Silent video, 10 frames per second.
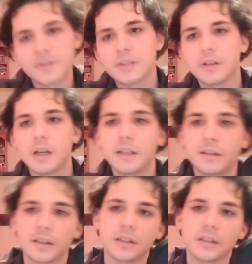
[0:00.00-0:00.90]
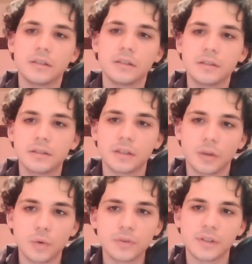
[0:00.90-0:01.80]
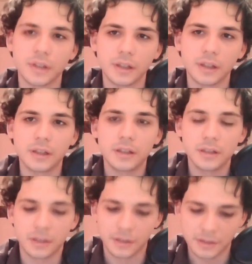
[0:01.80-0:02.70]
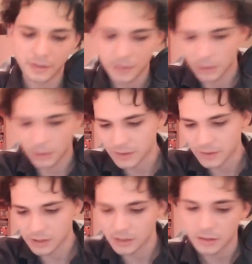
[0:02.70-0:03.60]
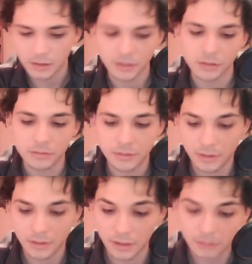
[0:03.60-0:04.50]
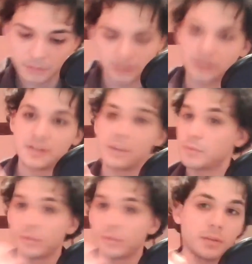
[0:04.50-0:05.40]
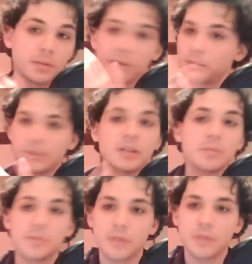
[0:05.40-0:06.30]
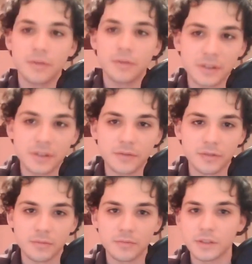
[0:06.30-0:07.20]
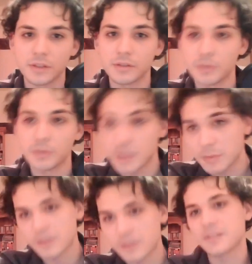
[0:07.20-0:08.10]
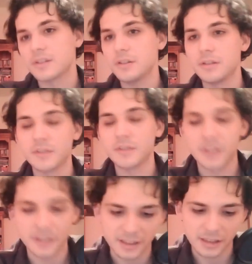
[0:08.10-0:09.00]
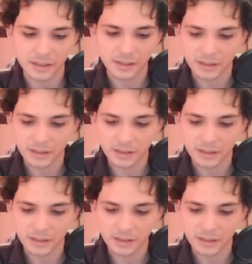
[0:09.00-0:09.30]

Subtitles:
like then that caused the click? Because obviously, you can see it building up and up and up. Obviously, from your experiences at university, and